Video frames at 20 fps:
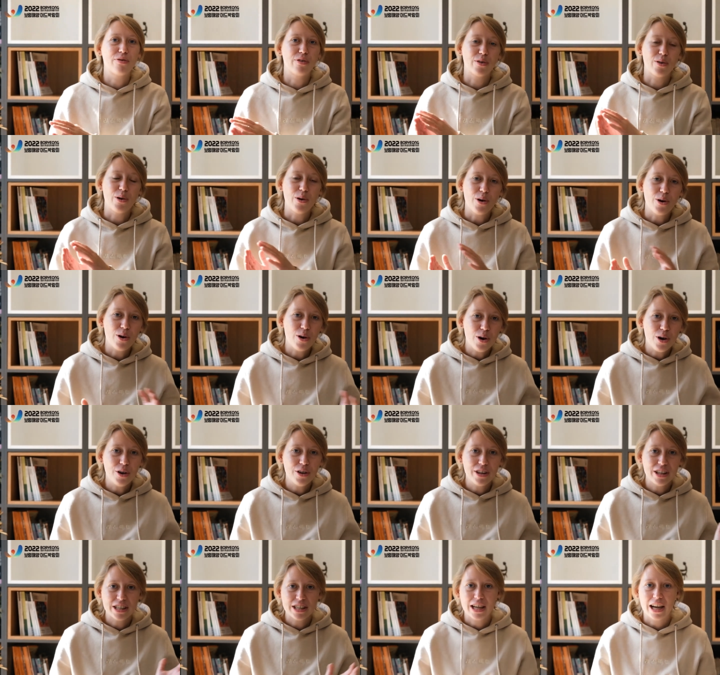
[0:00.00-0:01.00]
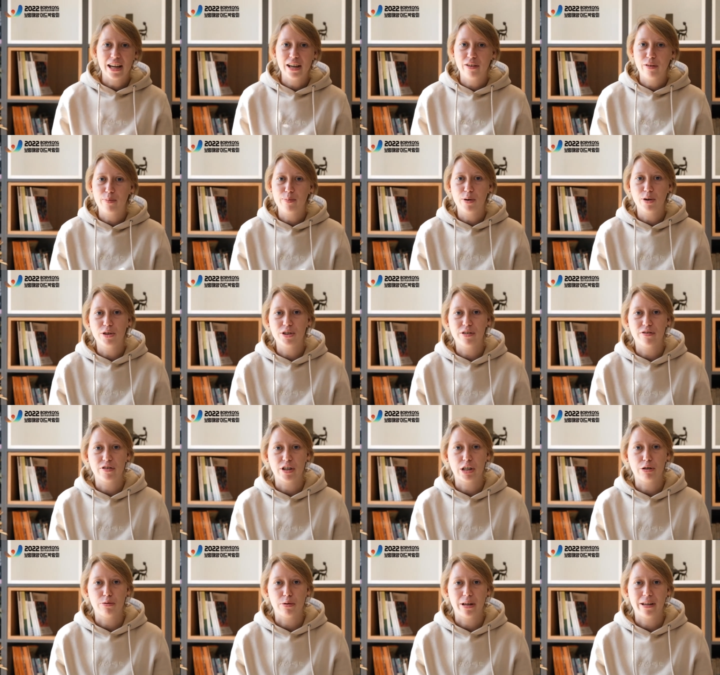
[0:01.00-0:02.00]
for all this kind of modes of
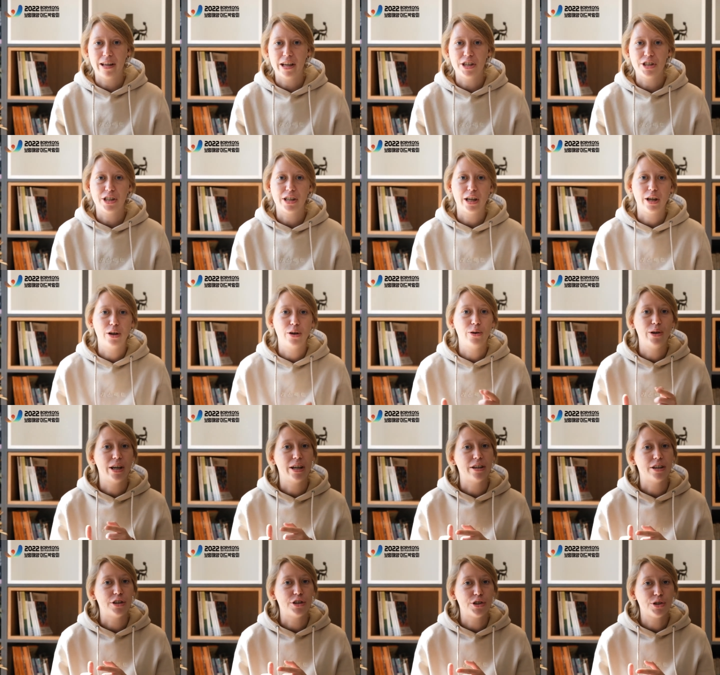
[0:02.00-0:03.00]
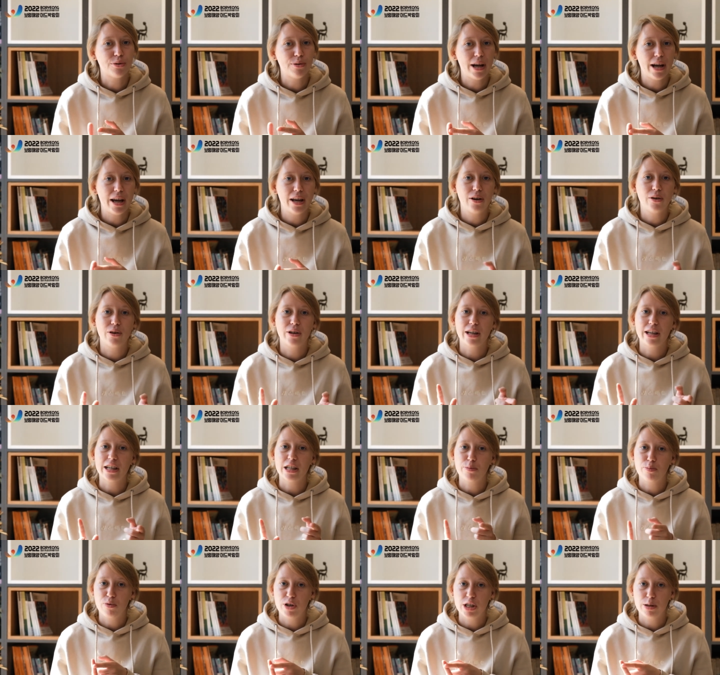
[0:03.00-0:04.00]
transportation, including the train or the
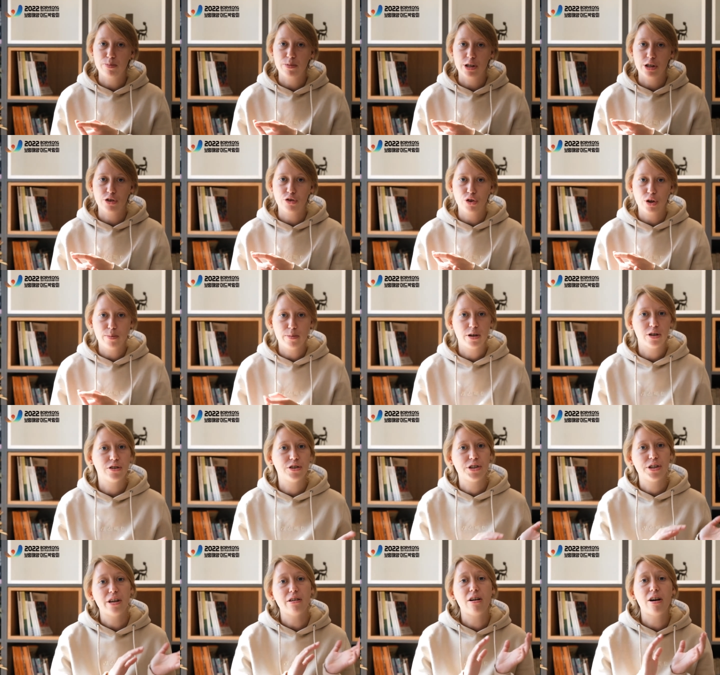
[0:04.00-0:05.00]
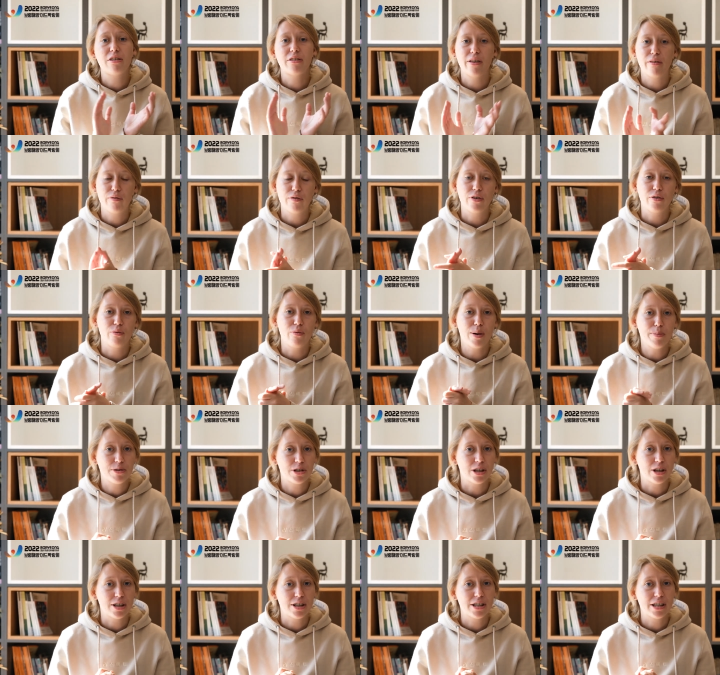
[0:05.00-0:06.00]
express bus terminals, there are different
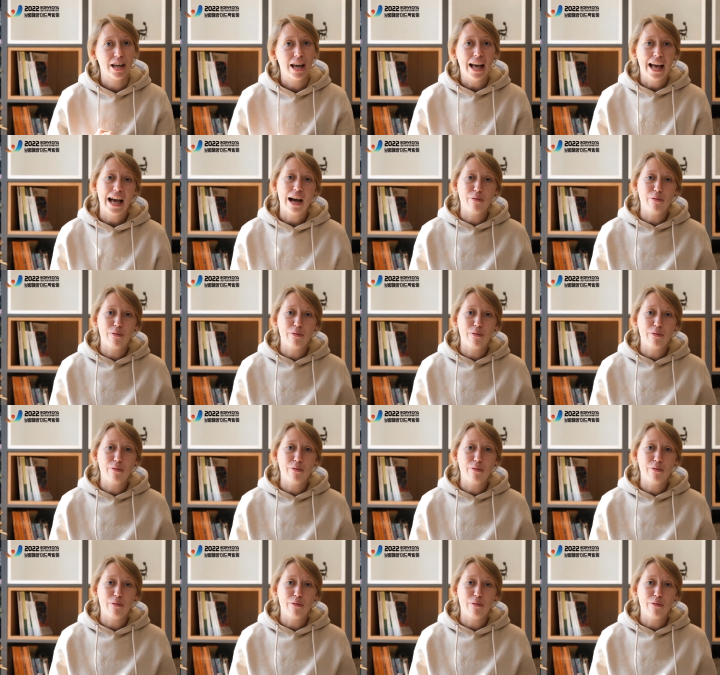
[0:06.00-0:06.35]
websites,